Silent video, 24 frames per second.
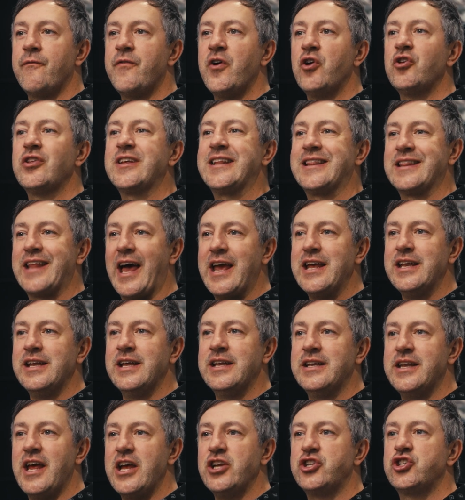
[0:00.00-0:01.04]
fairly light
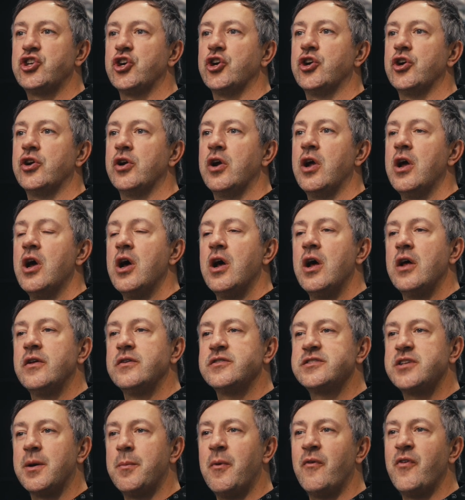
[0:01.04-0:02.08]
in nature.
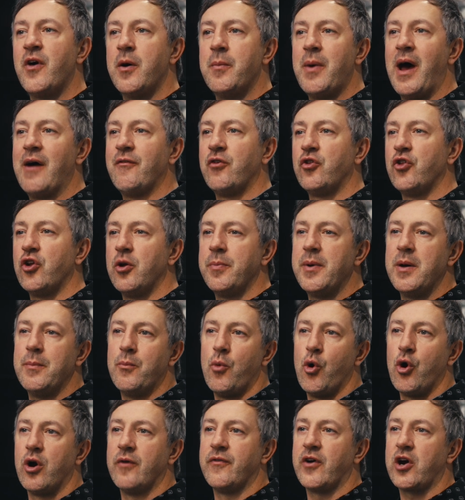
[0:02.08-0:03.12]
Some of them have a little bit
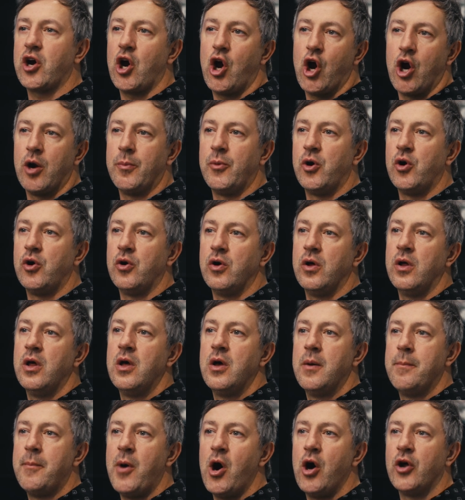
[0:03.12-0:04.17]
more of a caramel
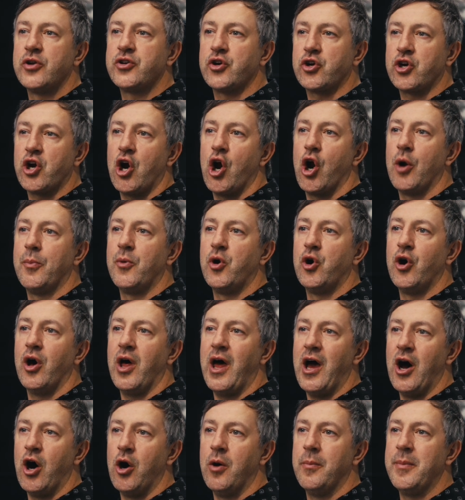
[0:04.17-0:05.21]
malt or caramel
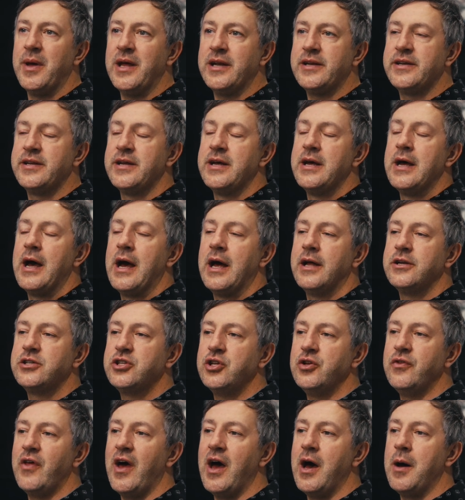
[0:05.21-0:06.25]
element
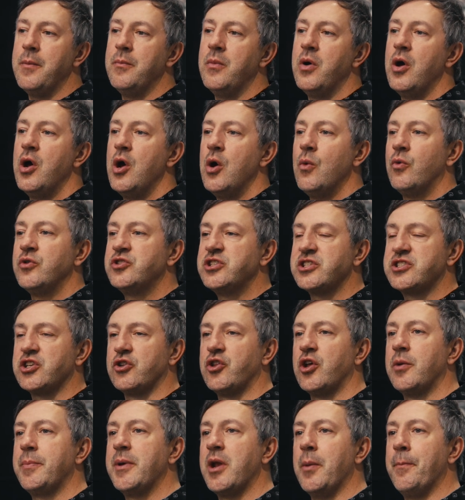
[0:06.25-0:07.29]
to them with just a
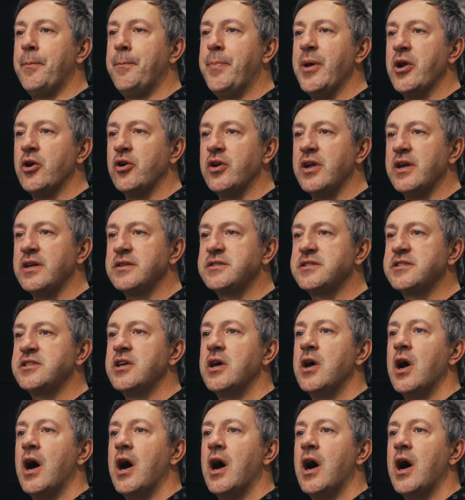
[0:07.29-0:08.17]
little bit of bitterness.